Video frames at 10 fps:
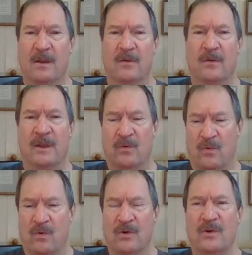In
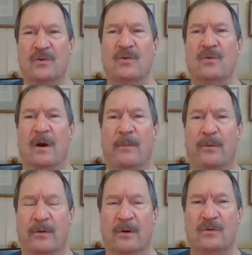order to
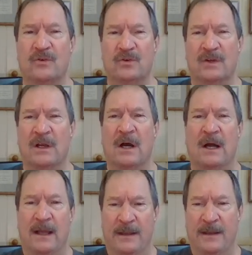approach
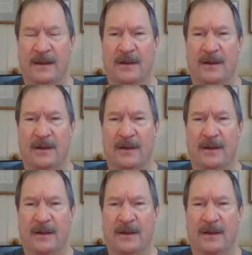God,